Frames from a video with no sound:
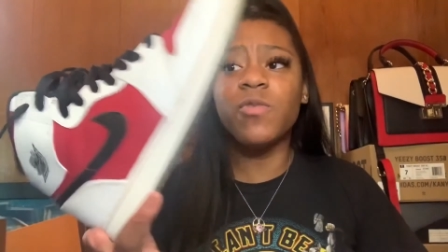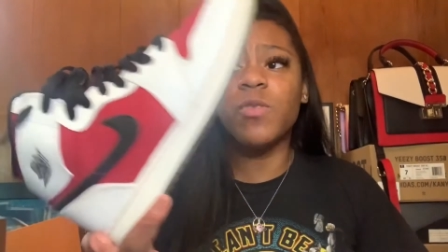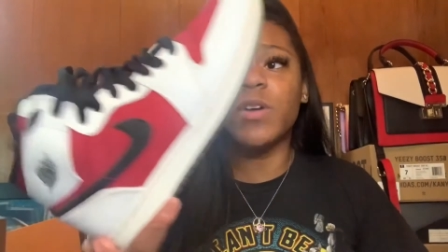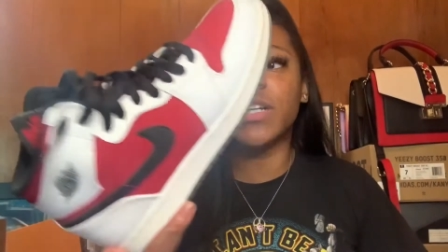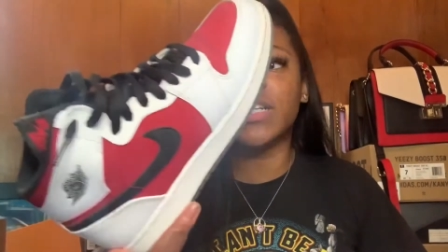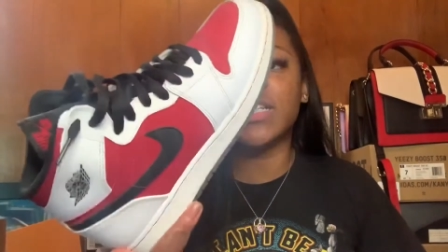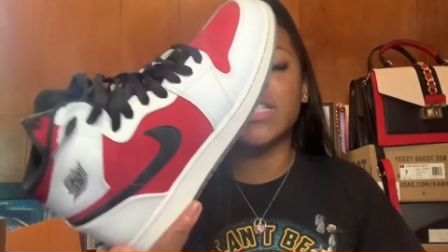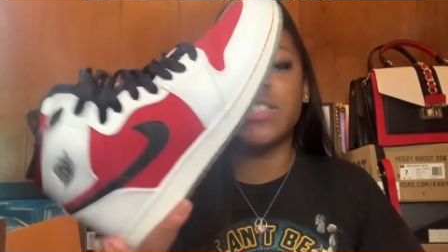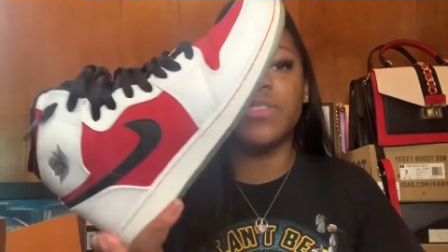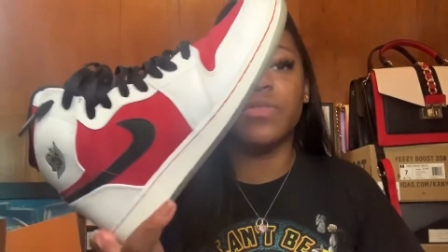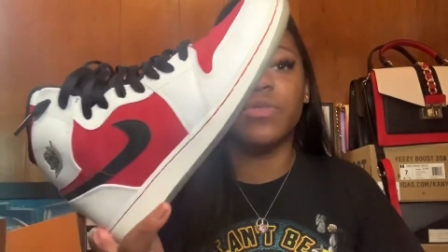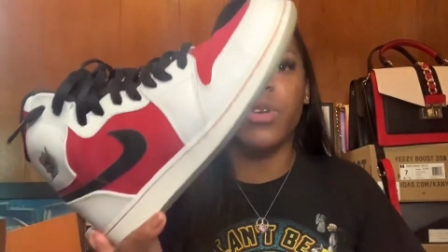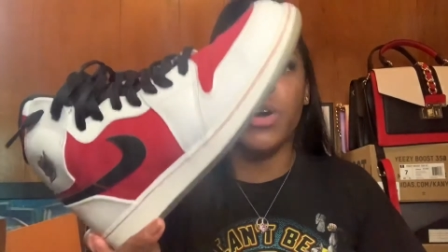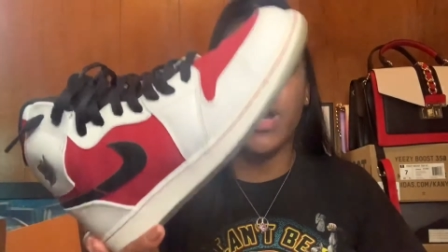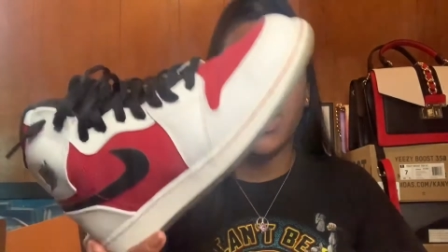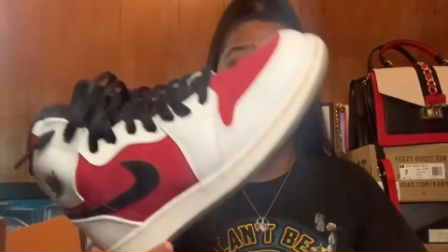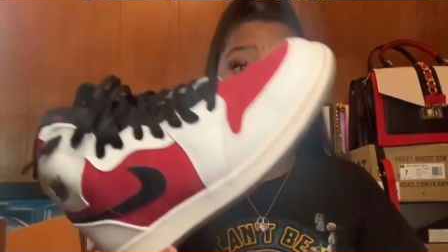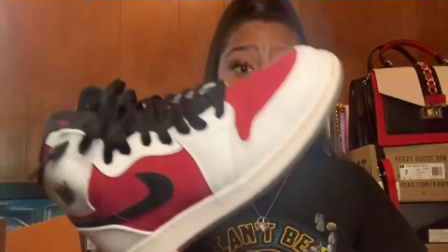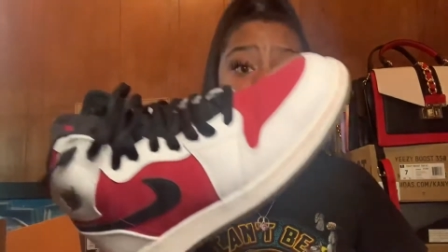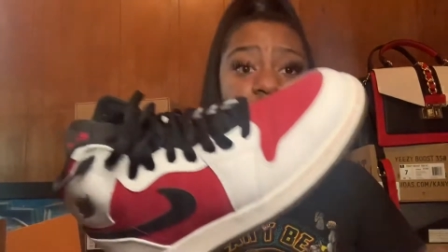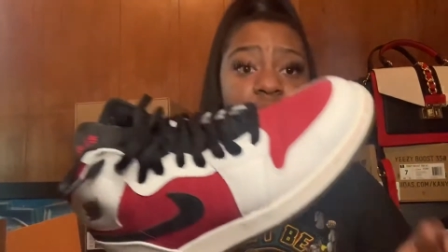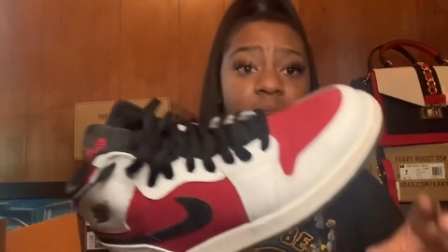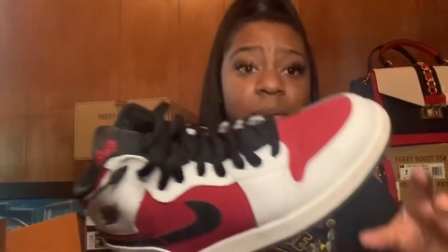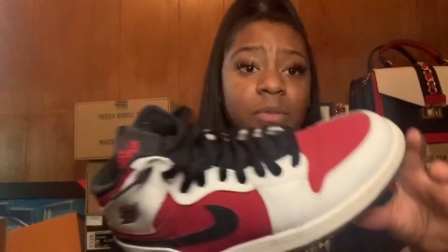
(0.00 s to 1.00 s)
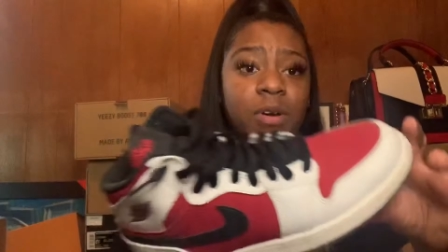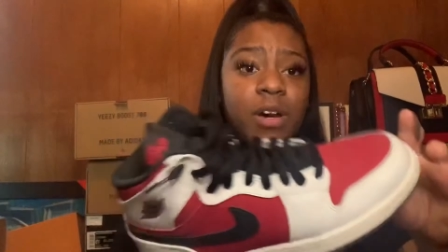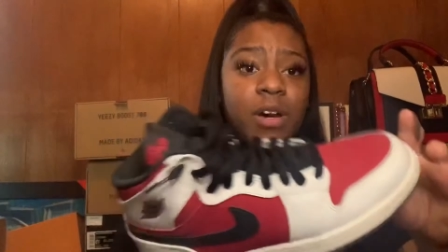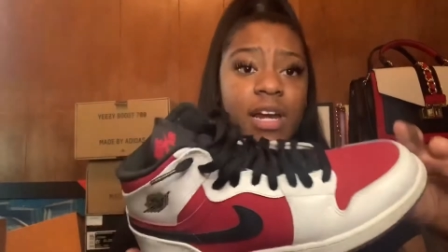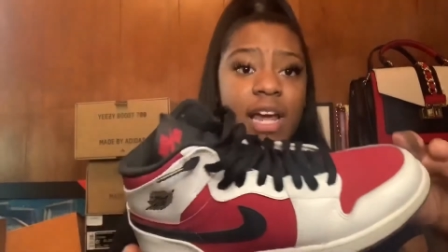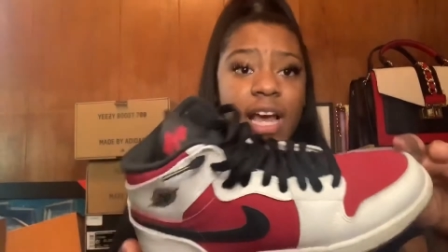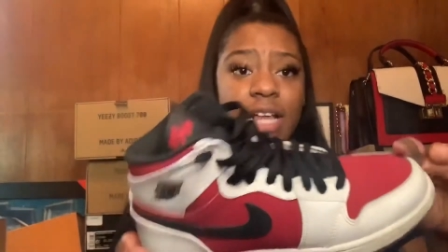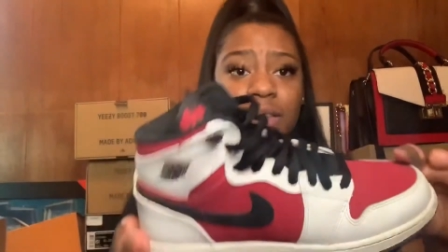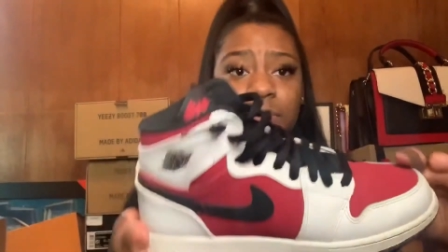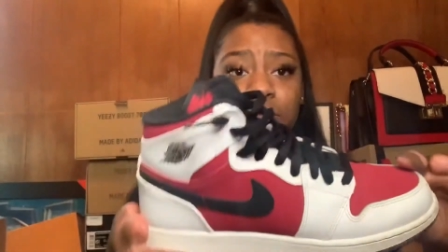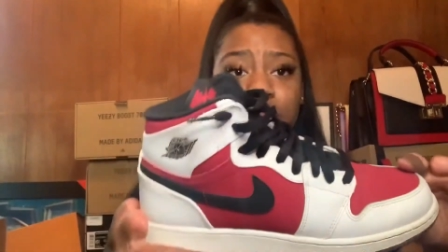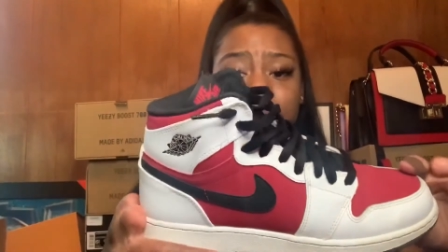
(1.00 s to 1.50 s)
worn these in forever. I'm going to
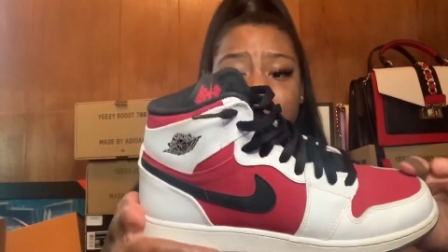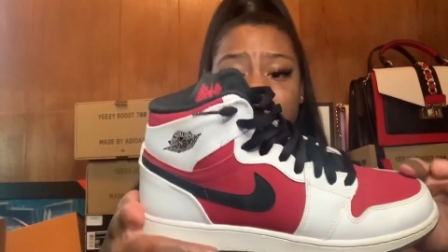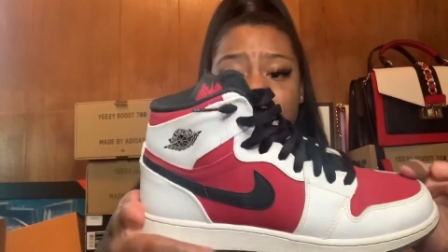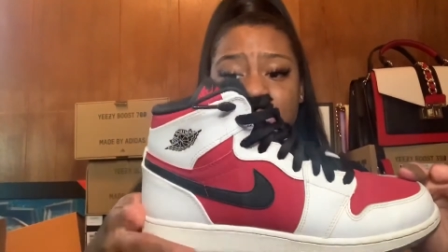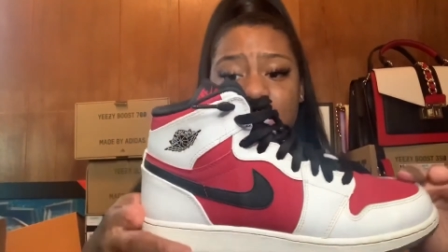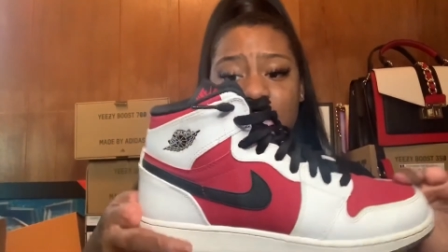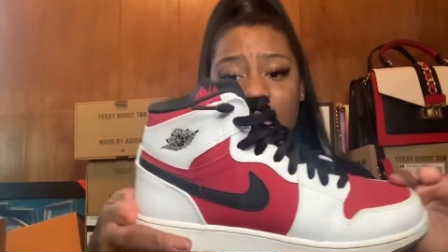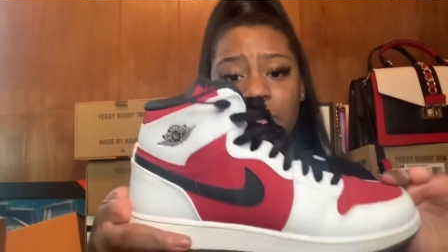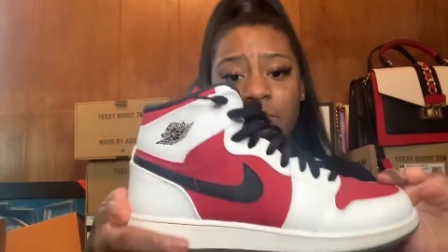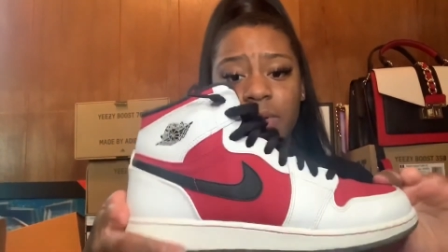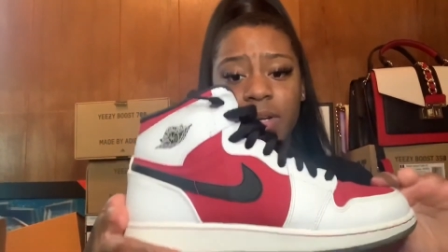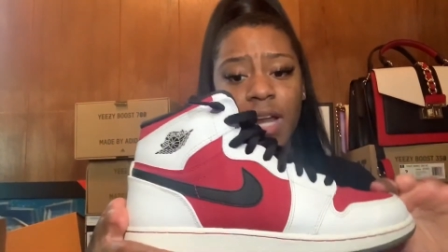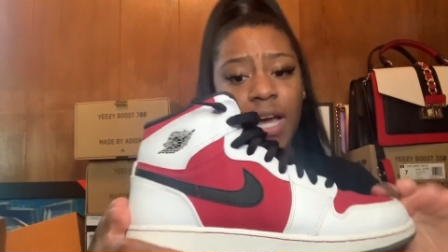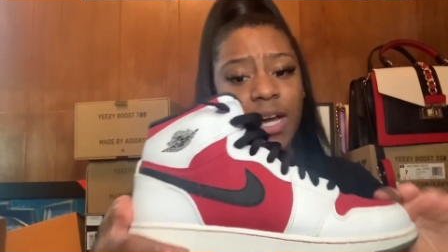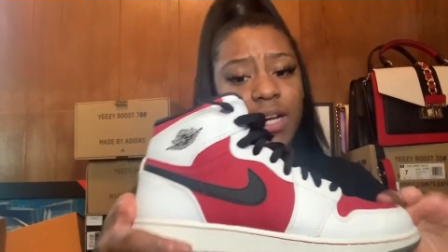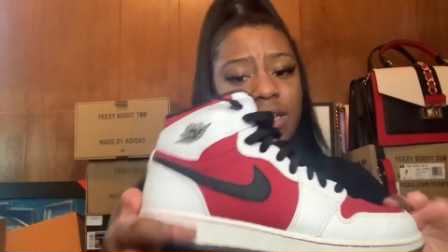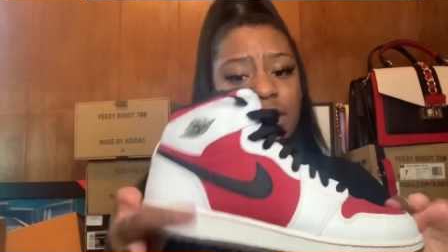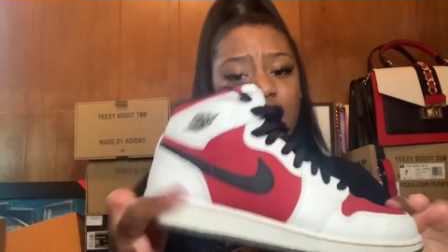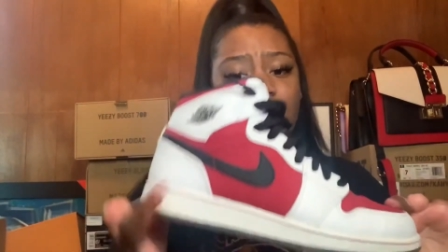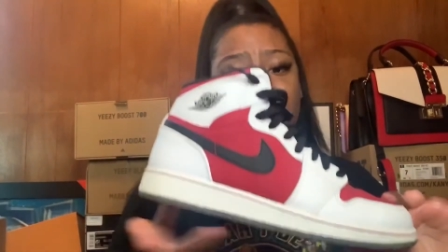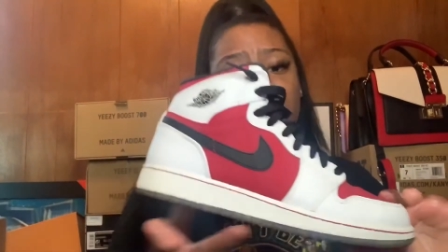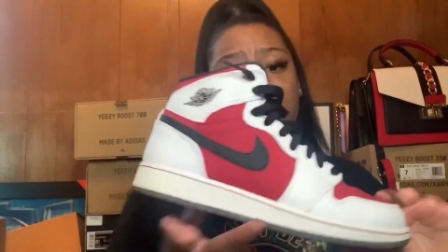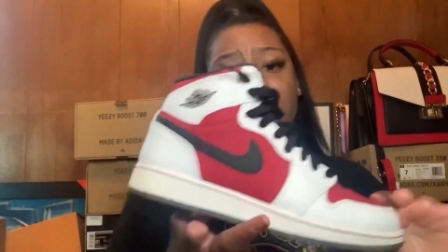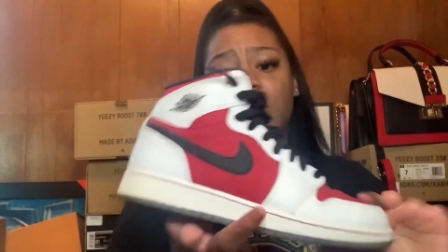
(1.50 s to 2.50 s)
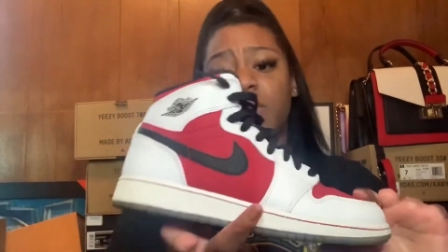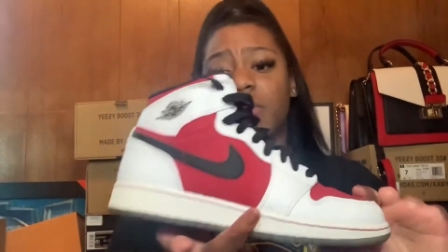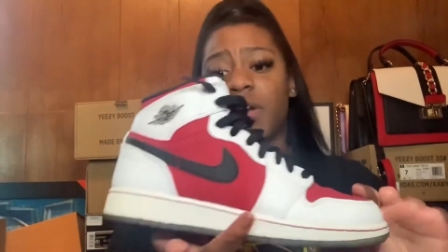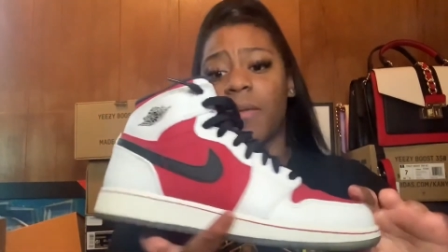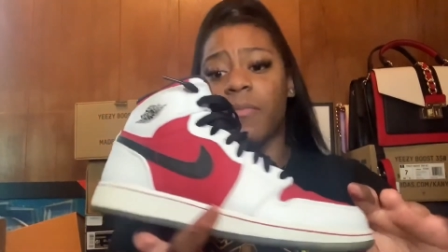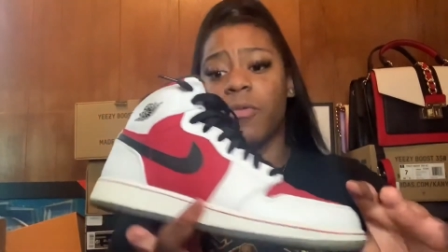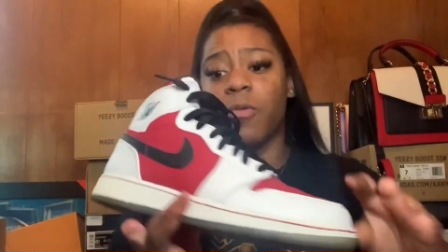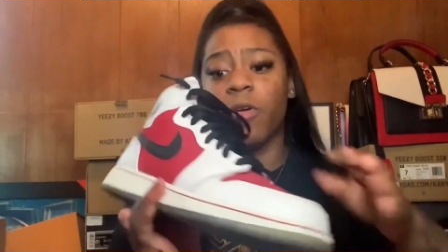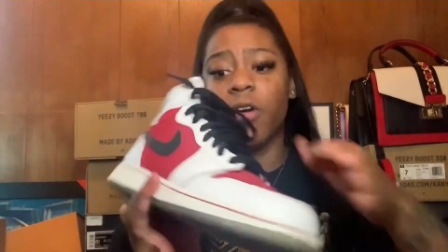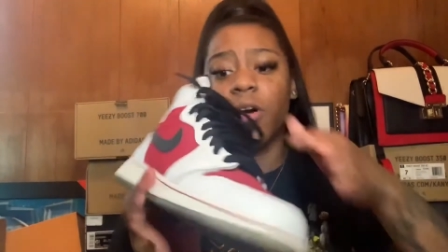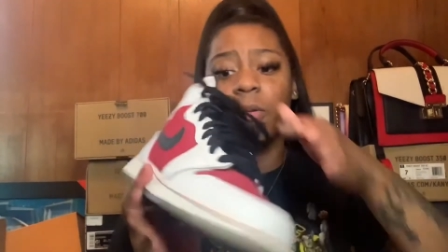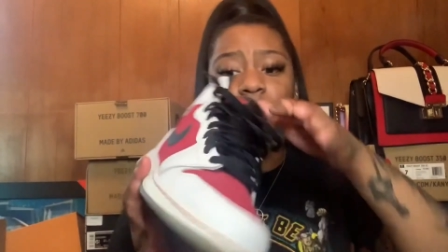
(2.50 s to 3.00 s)
have to pull these out with like, I don't know what
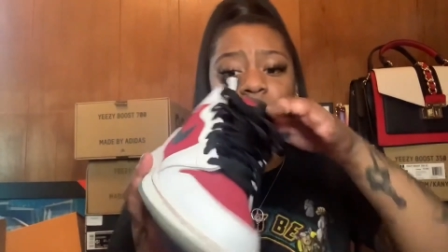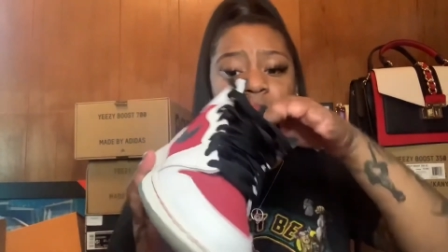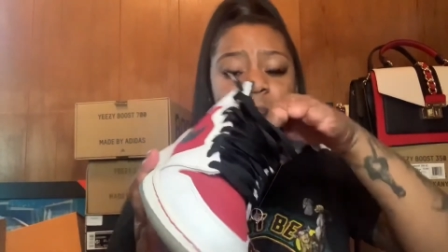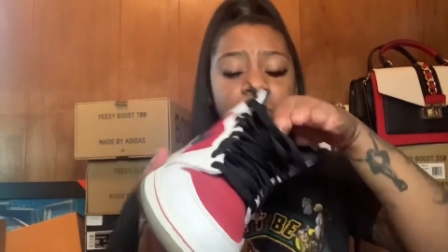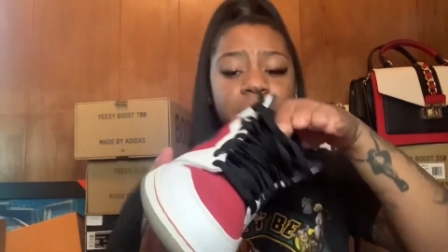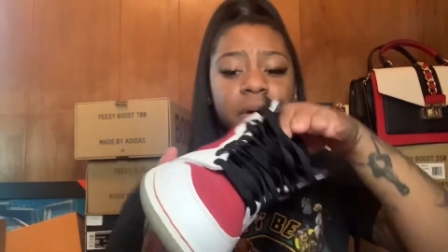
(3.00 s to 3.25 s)
I'm wearing with.